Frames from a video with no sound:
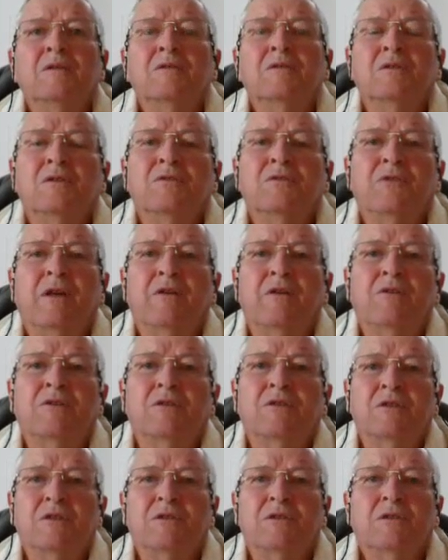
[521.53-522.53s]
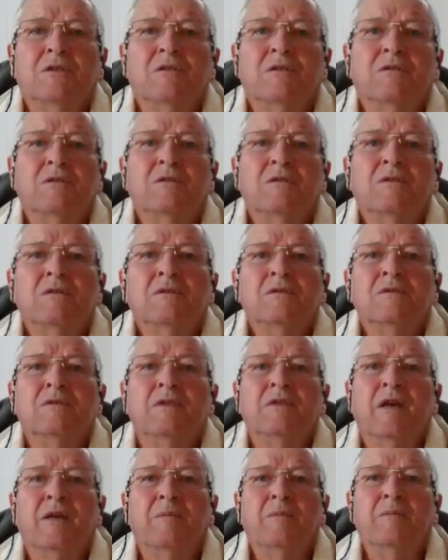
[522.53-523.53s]
to the Pharisees,
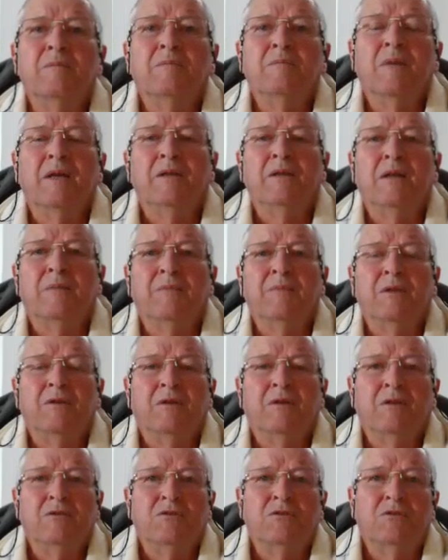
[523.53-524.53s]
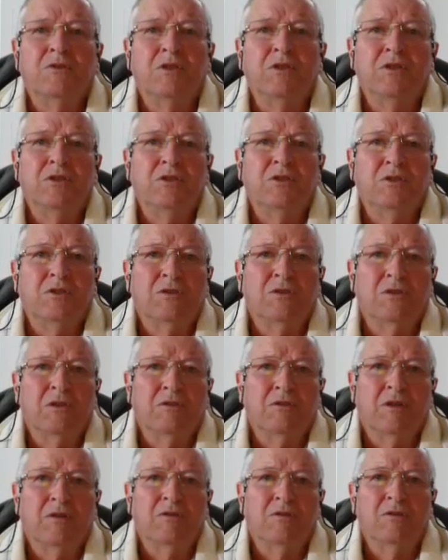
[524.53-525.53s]
that they made up their own traditions,
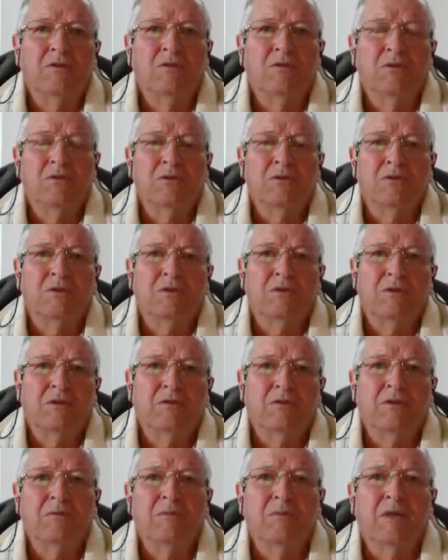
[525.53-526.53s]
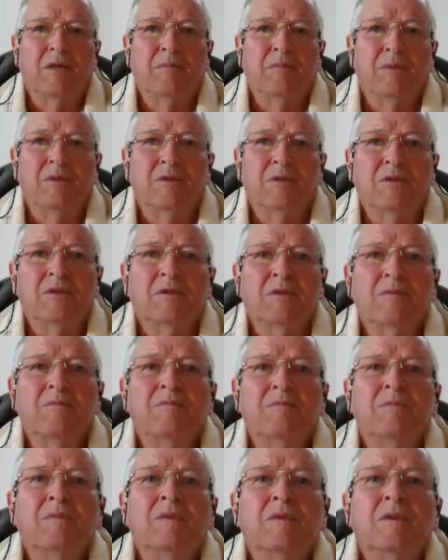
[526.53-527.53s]
their own laws, their own commandments.
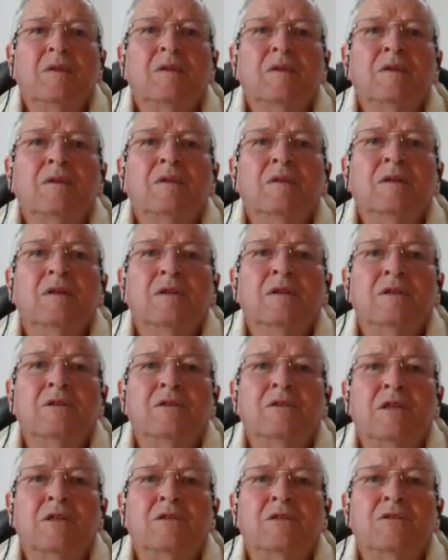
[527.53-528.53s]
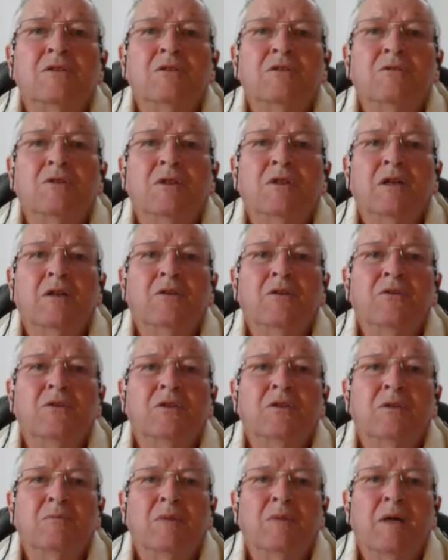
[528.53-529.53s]
And he says, You annulled
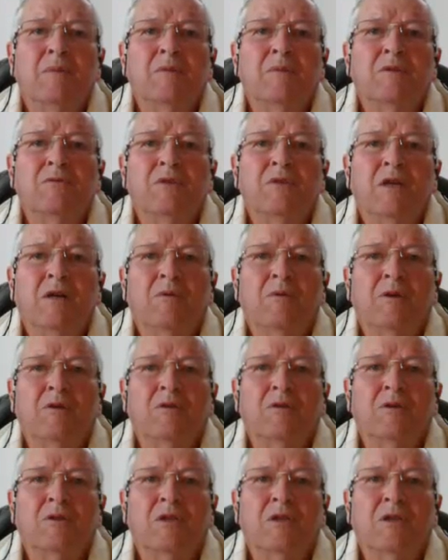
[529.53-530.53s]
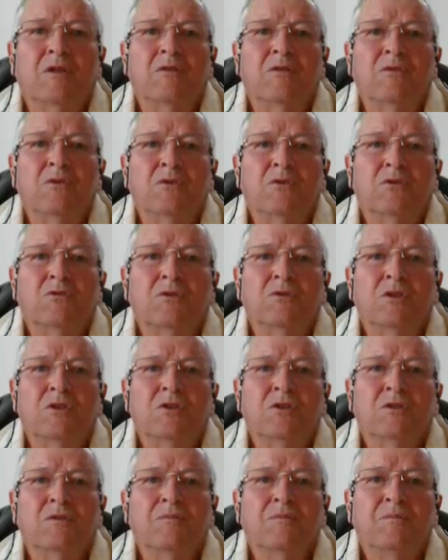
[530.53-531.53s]
the commandment of Yahweh on account of your
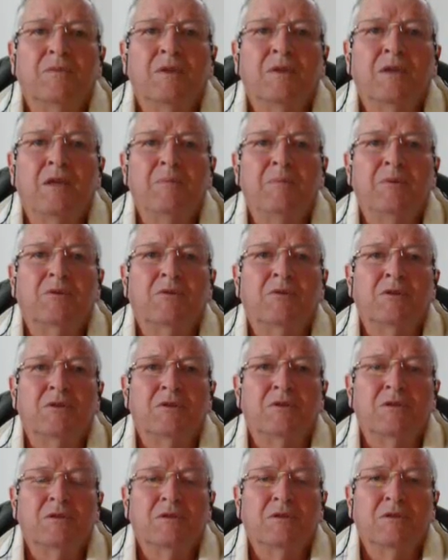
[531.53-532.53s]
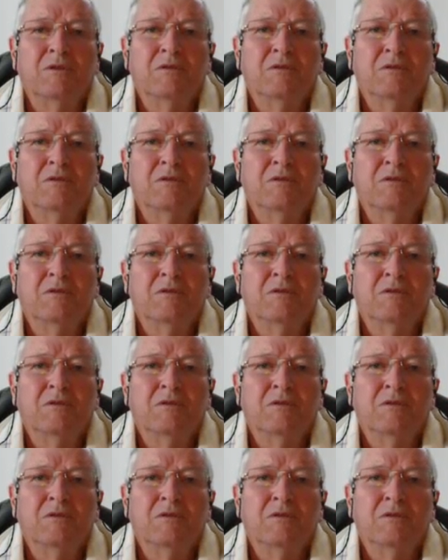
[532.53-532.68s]
tradition. Hypocrites.